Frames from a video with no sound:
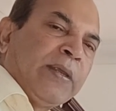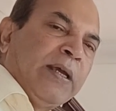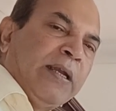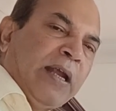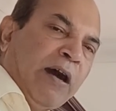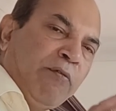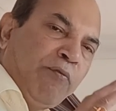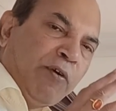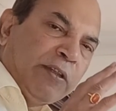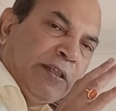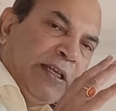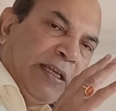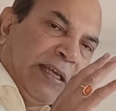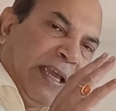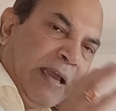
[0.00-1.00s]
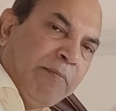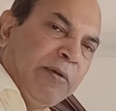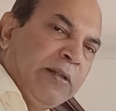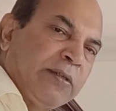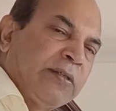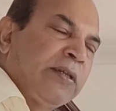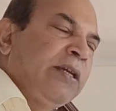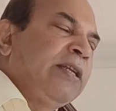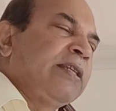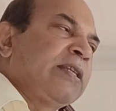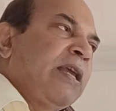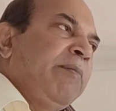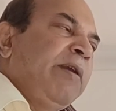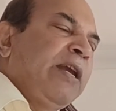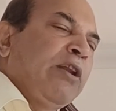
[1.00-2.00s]
Now for the cables it is
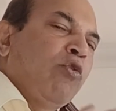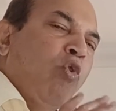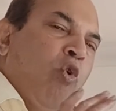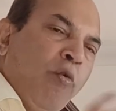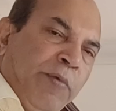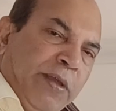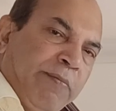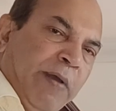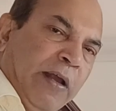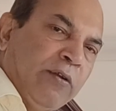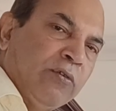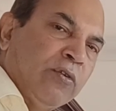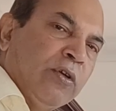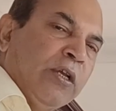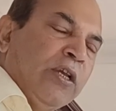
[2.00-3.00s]
giving in ohmic value.